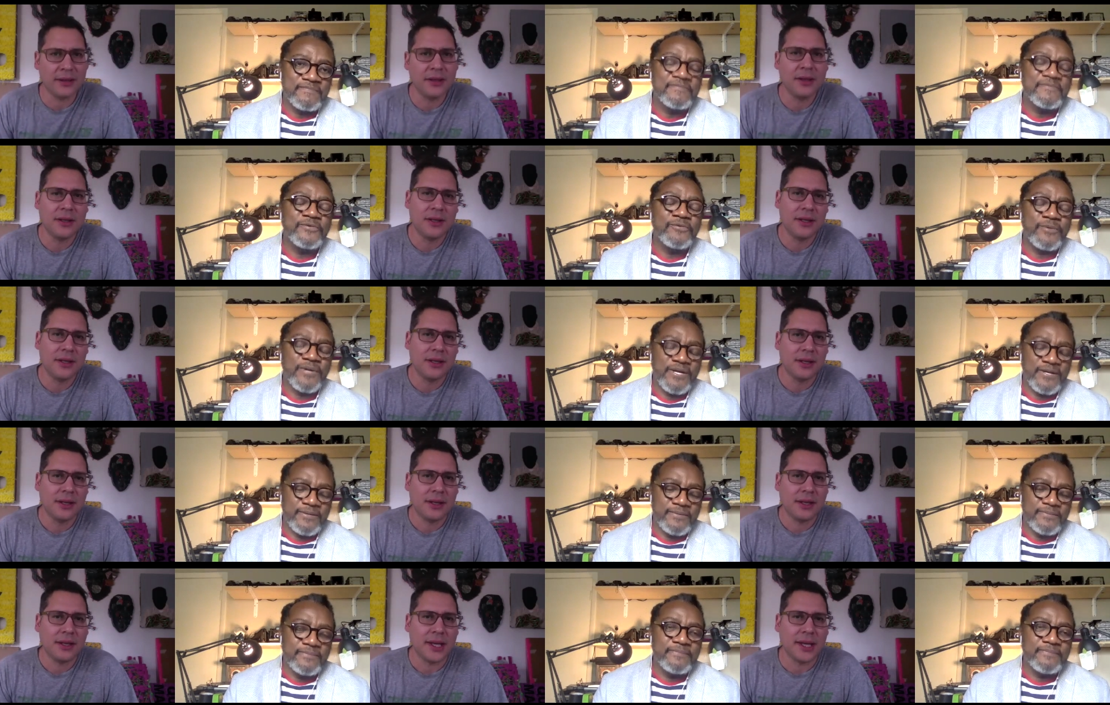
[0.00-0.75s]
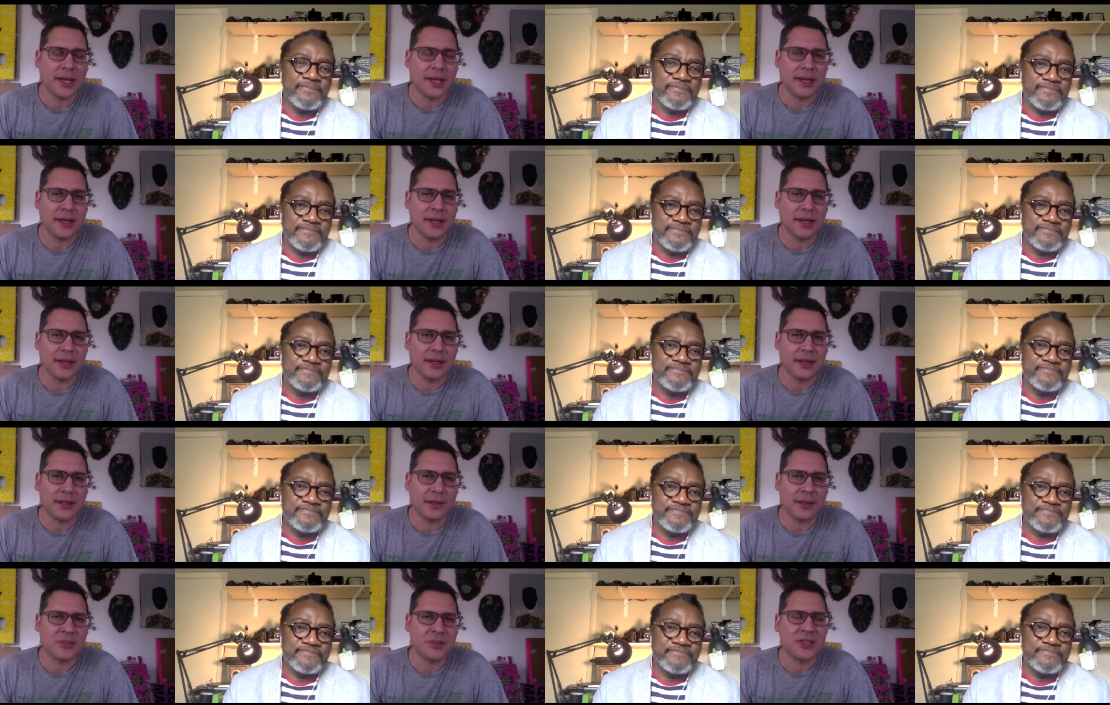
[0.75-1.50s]
Speaker 1: Right. And I'm
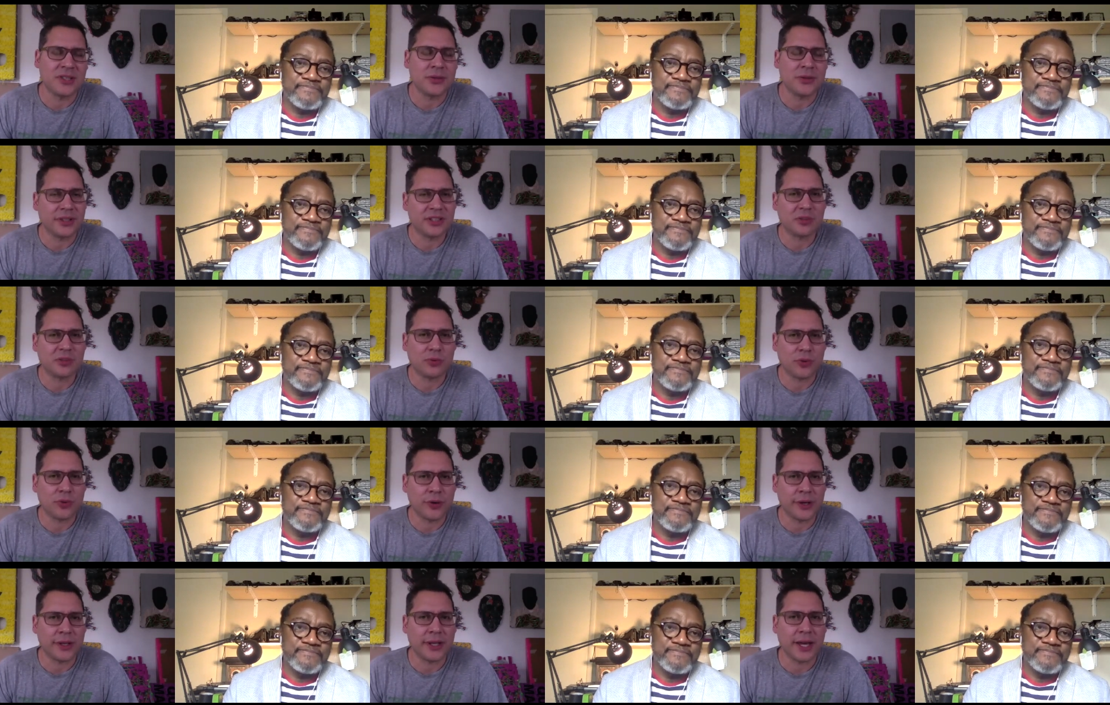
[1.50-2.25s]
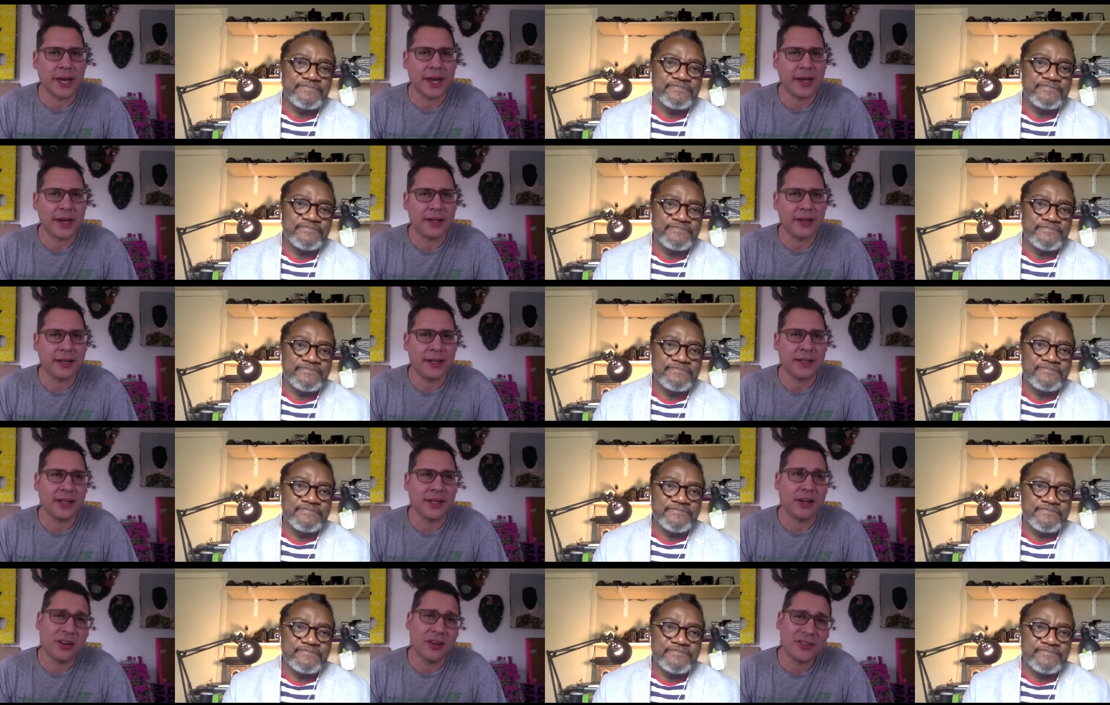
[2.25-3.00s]
still exploring that. And then
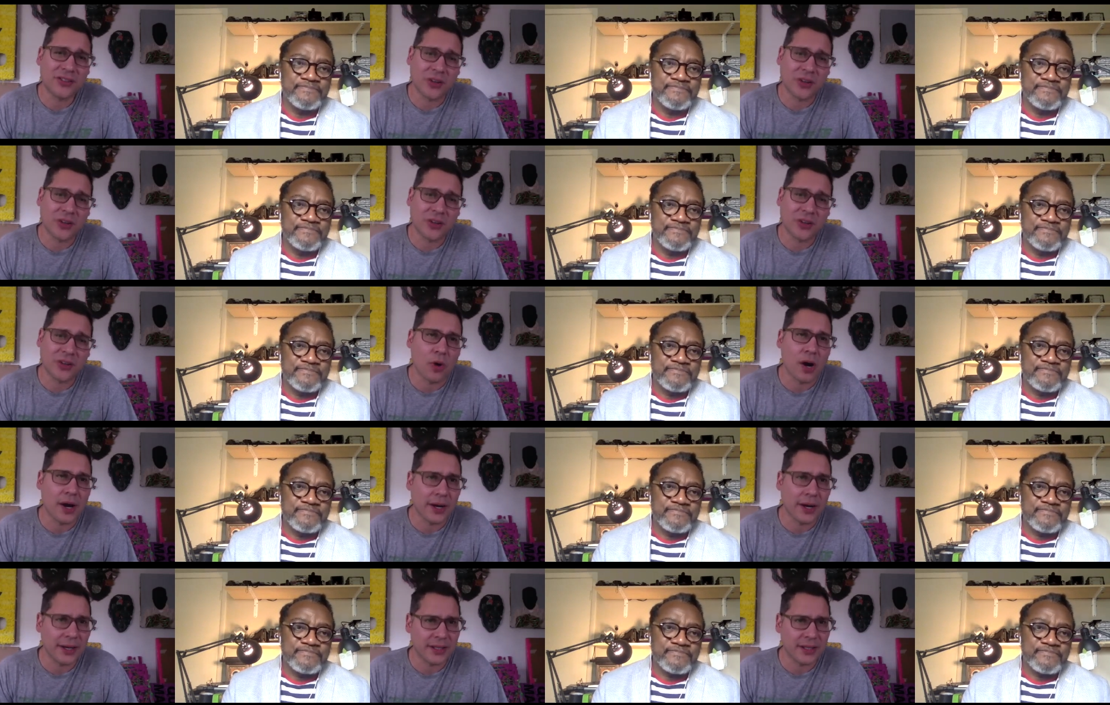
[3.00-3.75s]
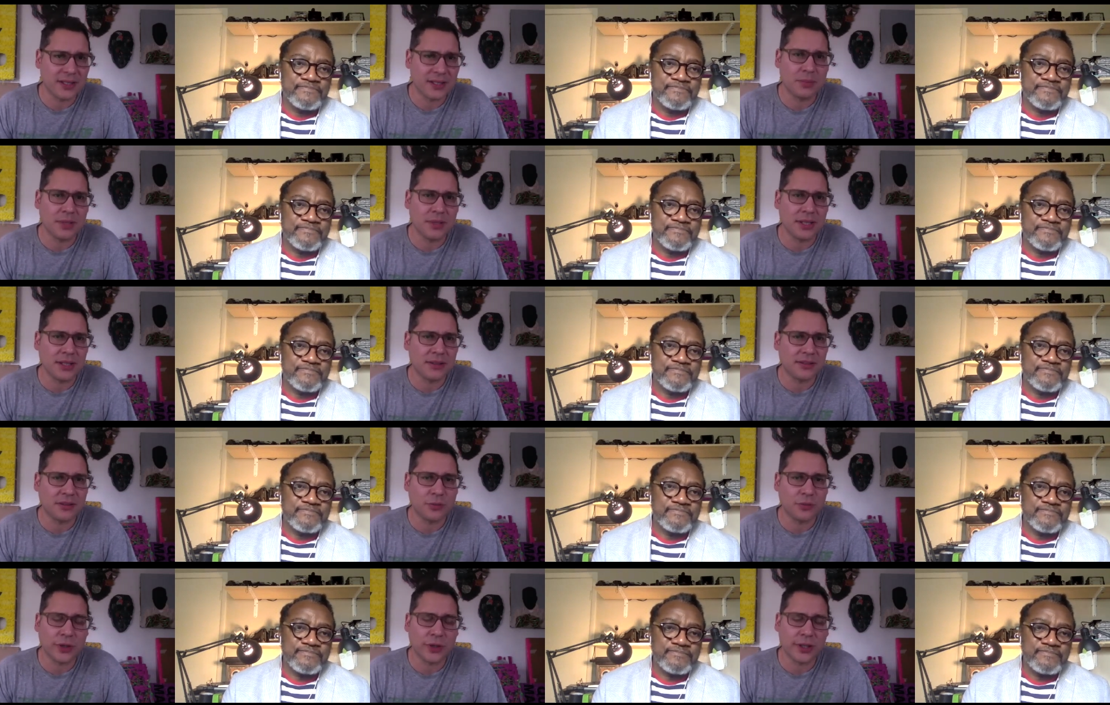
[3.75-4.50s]
also, I wanted it to be
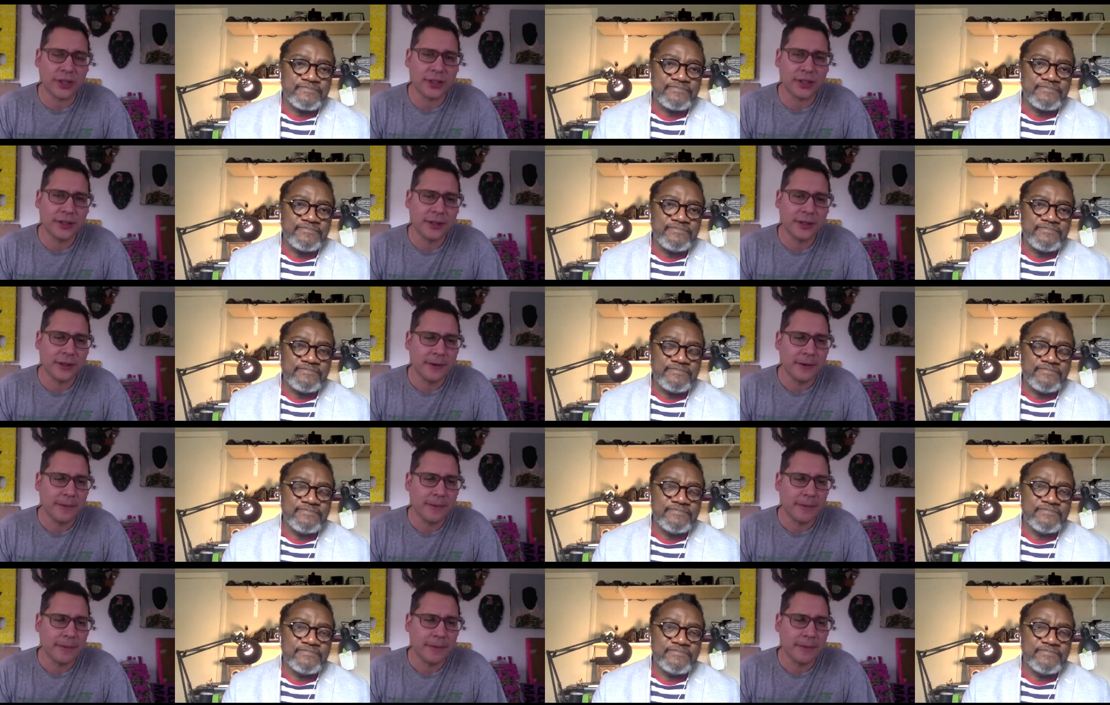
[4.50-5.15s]
somewhat, I